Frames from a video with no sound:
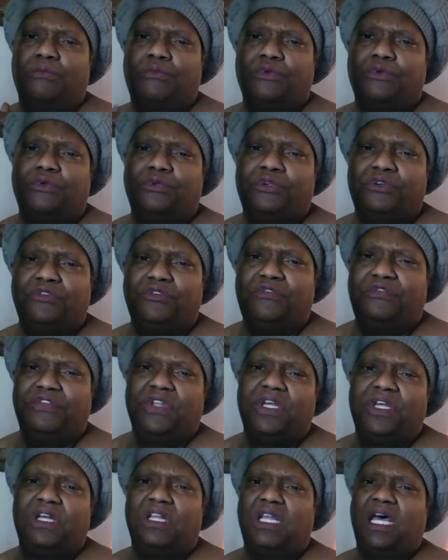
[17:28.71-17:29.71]
Do you
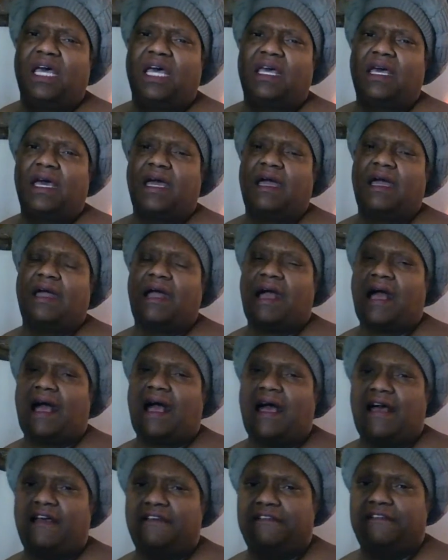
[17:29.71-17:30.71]
feel like how
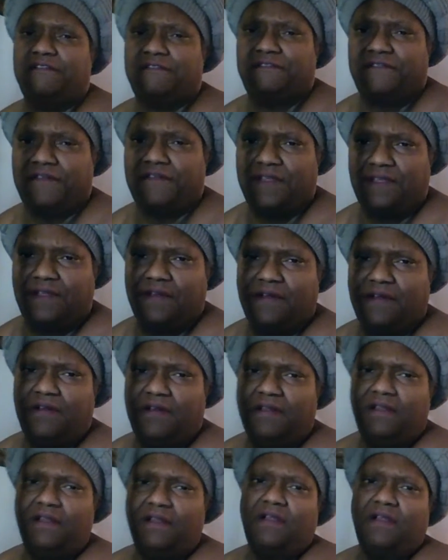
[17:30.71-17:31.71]
I
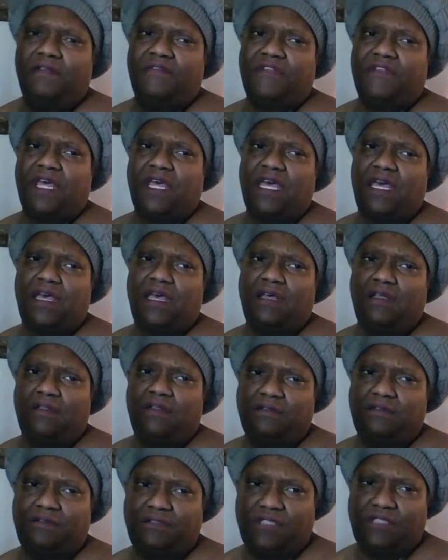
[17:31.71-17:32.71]
feel? That
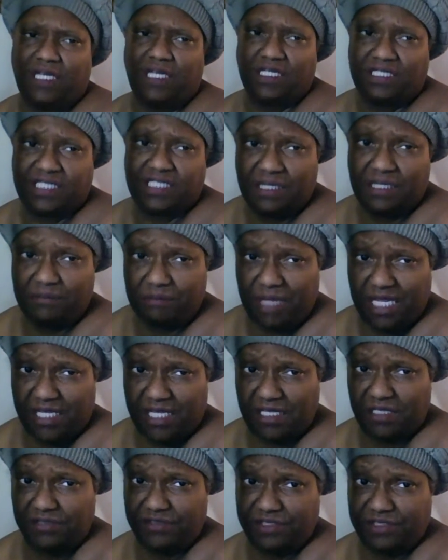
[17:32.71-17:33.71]
does it
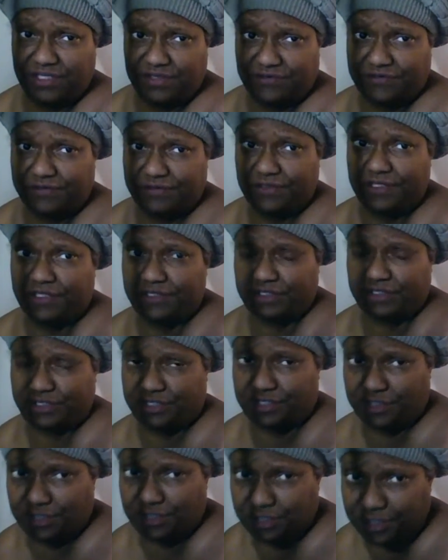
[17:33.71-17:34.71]
make a difference
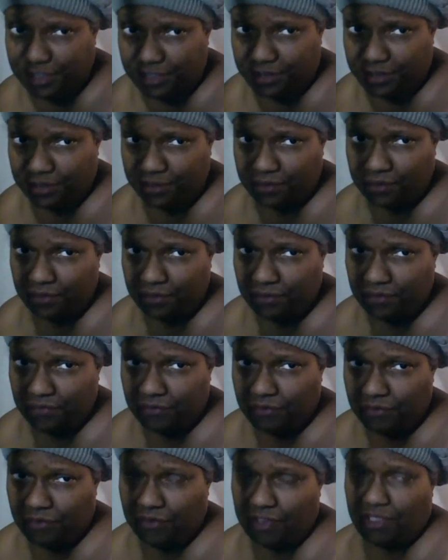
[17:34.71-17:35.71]
to you
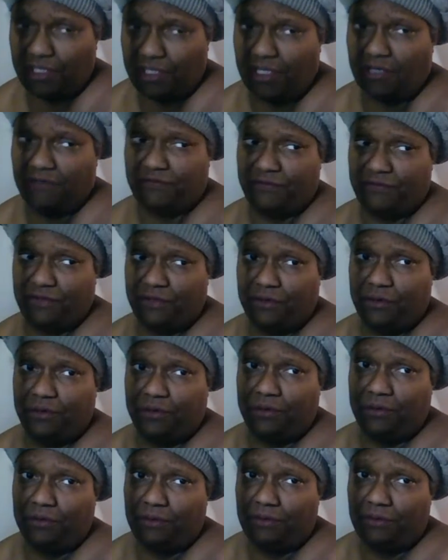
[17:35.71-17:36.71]
if
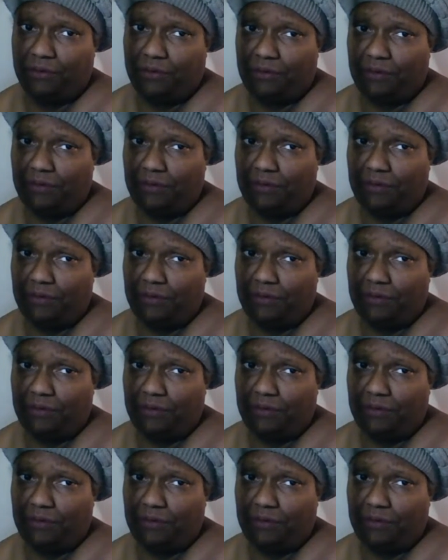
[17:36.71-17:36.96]
you